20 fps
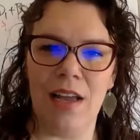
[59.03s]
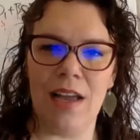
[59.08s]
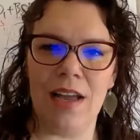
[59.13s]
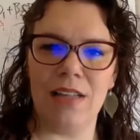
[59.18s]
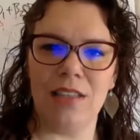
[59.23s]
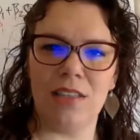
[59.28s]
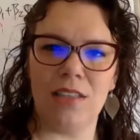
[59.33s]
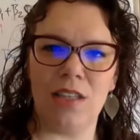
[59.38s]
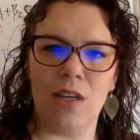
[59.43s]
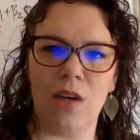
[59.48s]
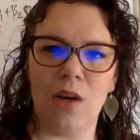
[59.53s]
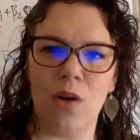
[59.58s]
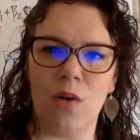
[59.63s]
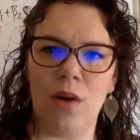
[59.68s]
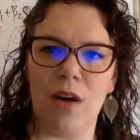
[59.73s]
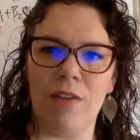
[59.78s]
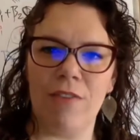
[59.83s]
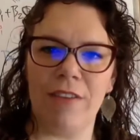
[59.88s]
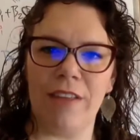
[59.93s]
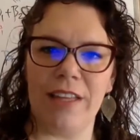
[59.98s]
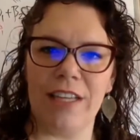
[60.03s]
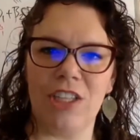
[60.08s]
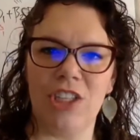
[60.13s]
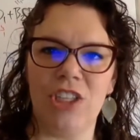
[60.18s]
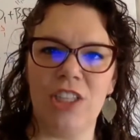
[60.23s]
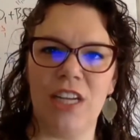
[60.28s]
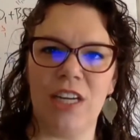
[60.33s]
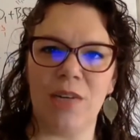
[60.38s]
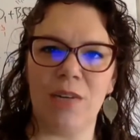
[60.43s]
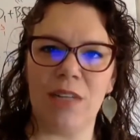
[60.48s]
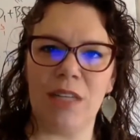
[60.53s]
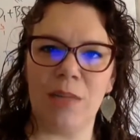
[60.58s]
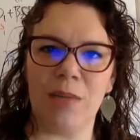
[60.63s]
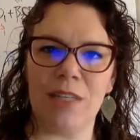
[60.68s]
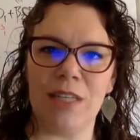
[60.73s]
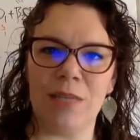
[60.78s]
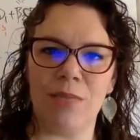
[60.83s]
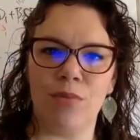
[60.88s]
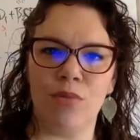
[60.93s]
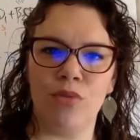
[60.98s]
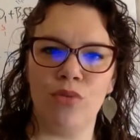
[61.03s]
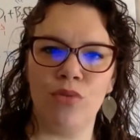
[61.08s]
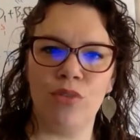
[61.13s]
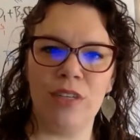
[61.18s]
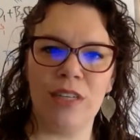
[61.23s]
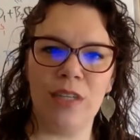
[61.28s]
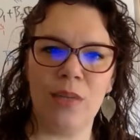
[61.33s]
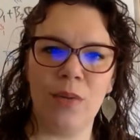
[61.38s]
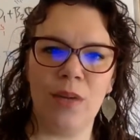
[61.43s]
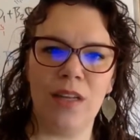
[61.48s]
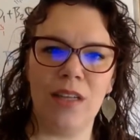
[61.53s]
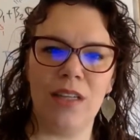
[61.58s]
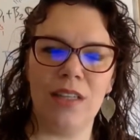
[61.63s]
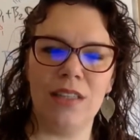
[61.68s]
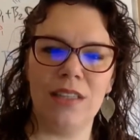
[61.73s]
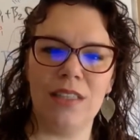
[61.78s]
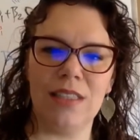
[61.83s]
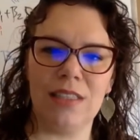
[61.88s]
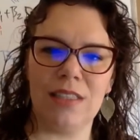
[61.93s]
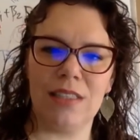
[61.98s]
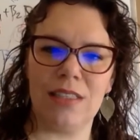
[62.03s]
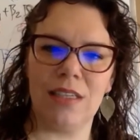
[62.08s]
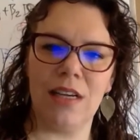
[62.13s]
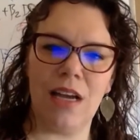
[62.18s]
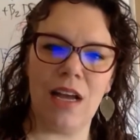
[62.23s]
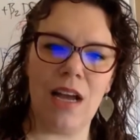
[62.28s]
And so, I feel like generally we did pretty well on this.